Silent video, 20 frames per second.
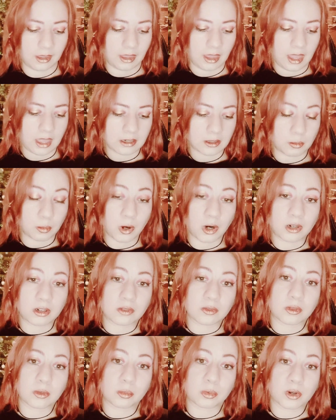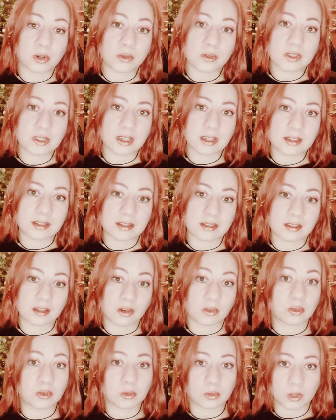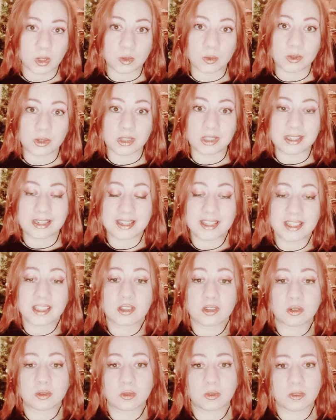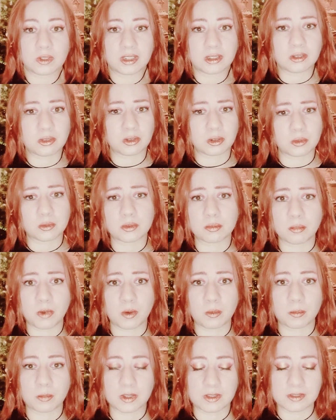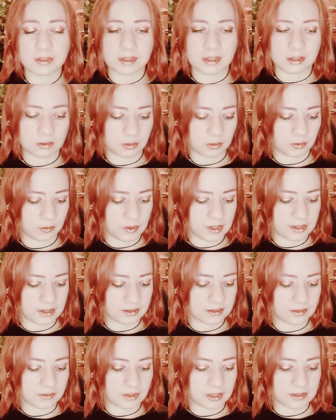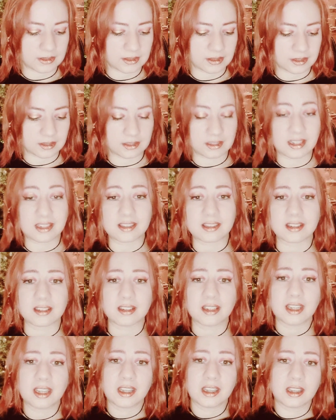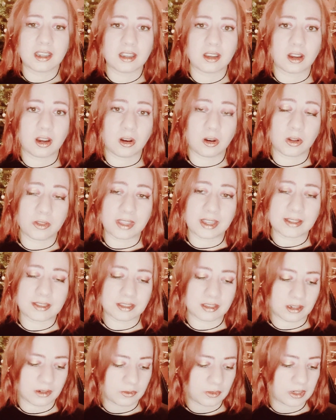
And a part of the process of growth is to feel those moments and to feel defenselessness and all that stuff.